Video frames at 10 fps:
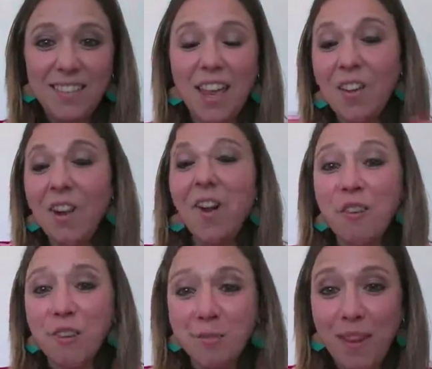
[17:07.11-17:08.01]

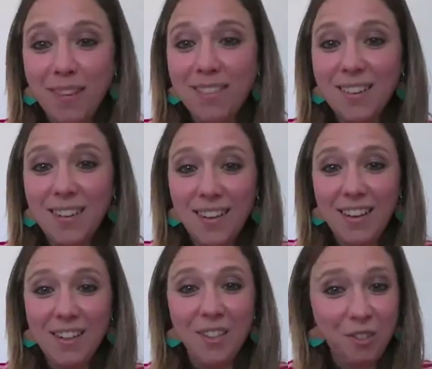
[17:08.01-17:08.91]
encouragement
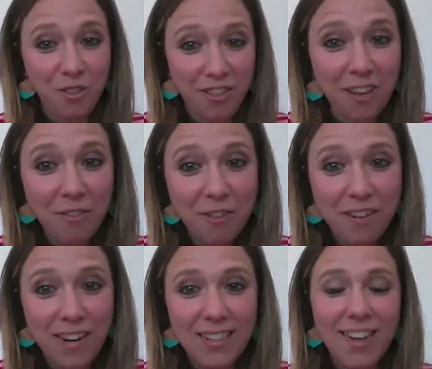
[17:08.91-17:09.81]
I should give you
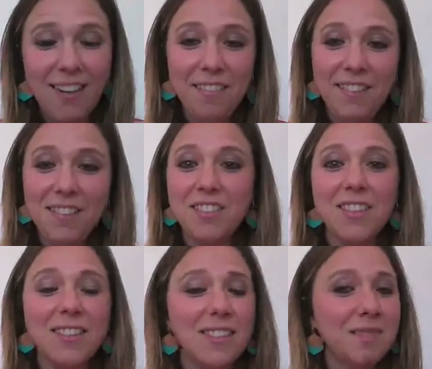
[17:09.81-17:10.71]
right now is
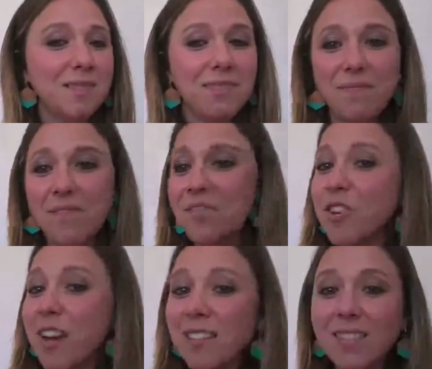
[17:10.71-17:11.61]
just
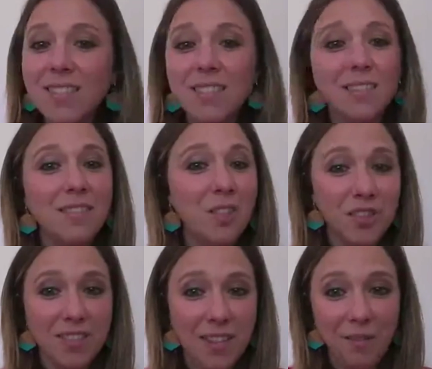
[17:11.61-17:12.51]
trust
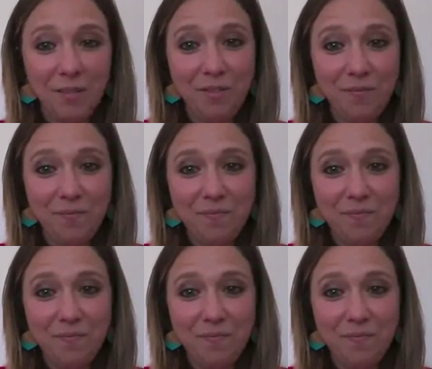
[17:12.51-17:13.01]
yourself